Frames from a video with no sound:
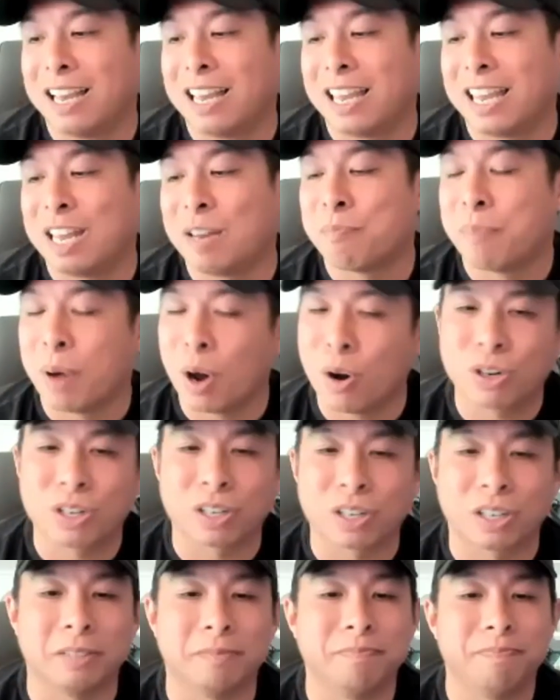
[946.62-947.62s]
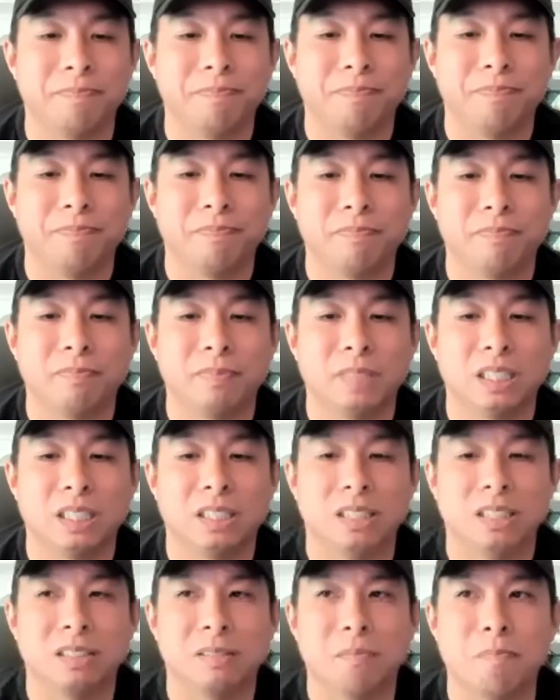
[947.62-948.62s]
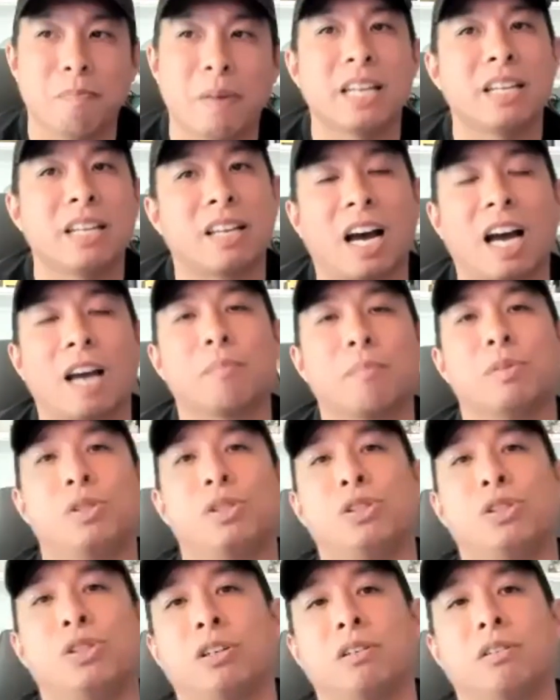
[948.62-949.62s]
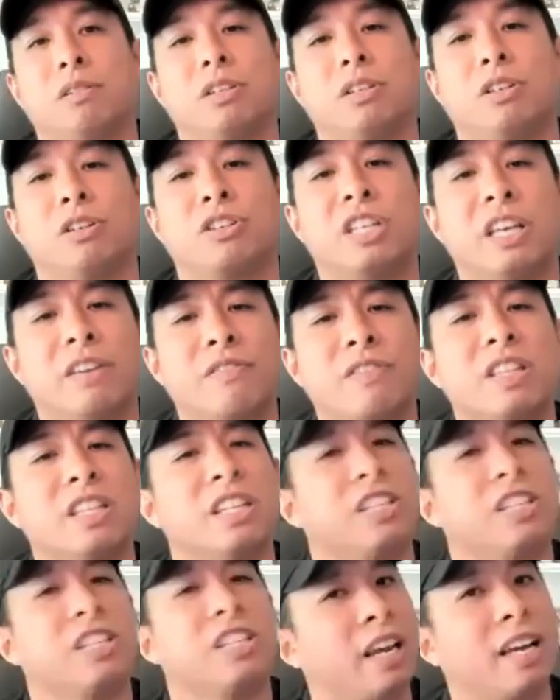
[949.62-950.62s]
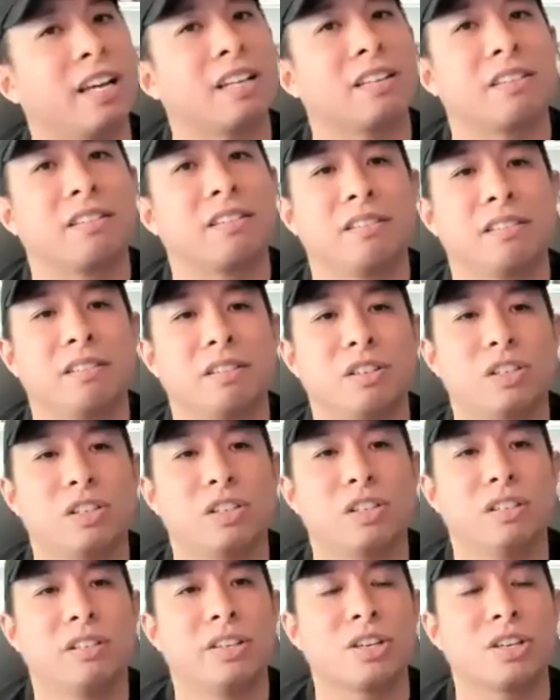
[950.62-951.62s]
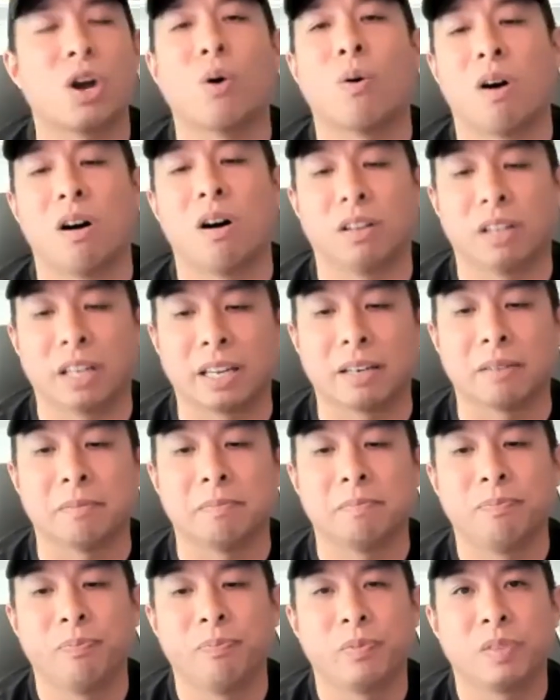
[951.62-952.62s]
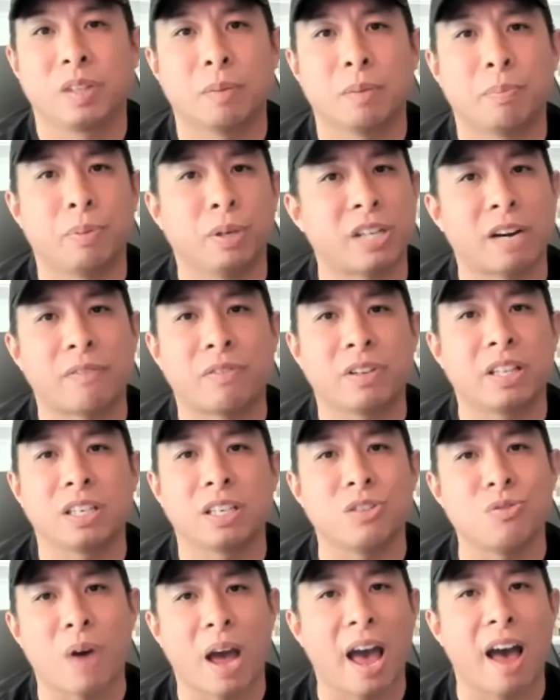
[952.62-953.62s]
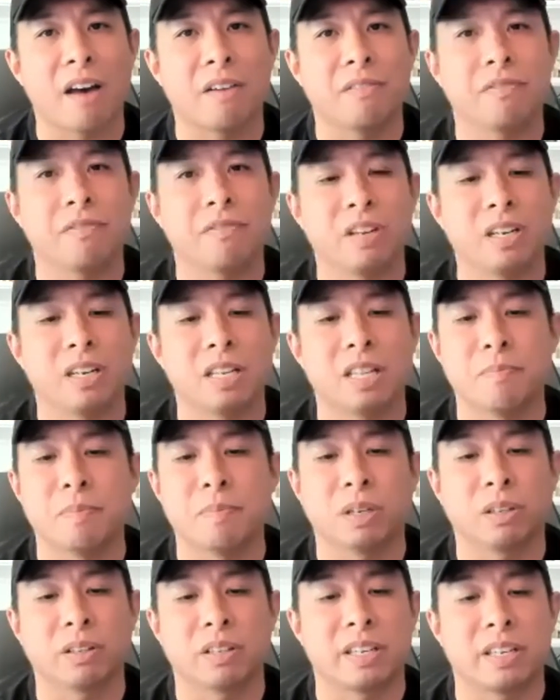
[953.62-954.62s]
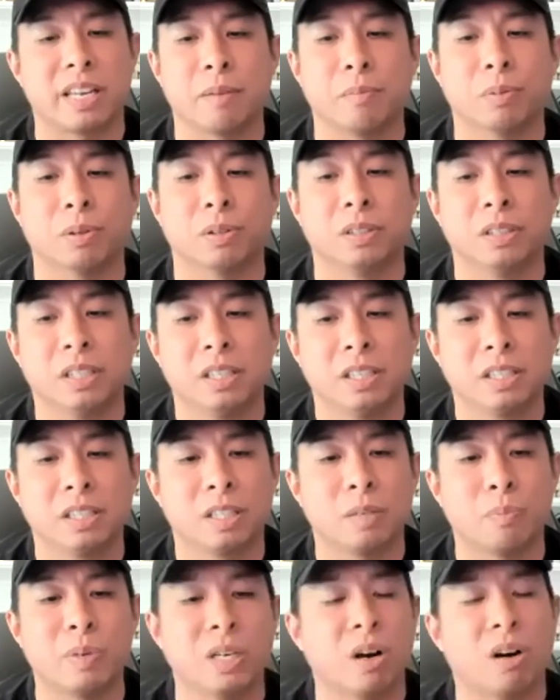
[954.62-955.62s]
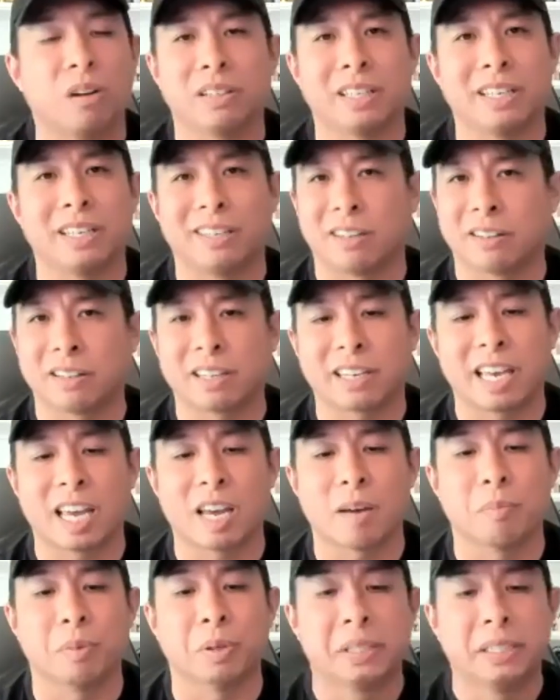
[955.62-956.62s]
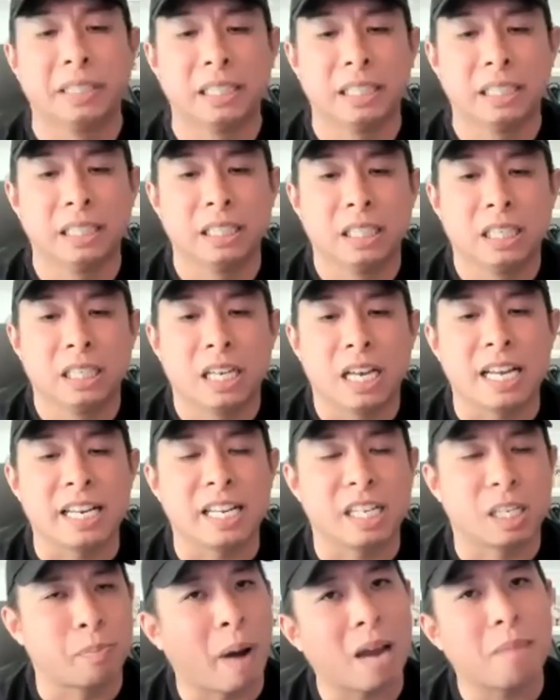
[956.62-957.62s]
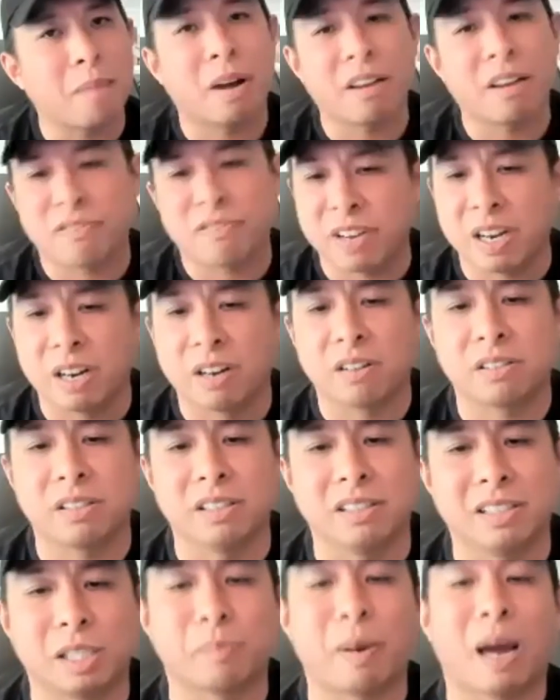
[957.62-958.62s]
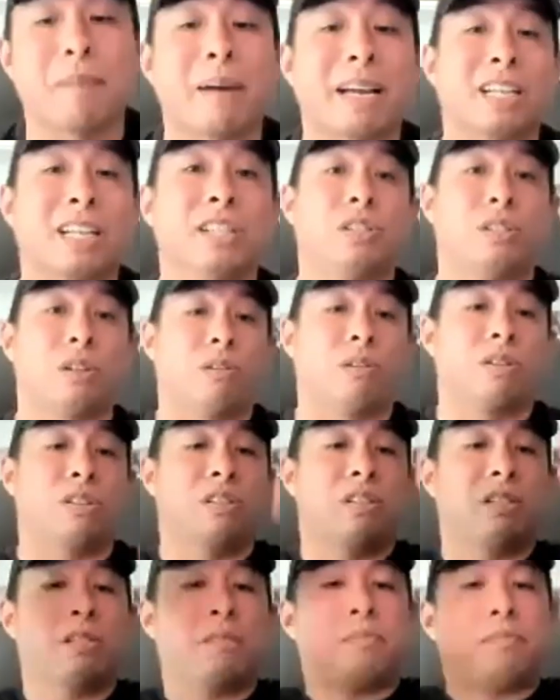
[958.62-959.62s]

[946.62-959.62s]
in poker, many times you're given the chance to go all in, to push everything you have into the middle of the table, to be all in on the gamble. And despite my fears and despite my concerns,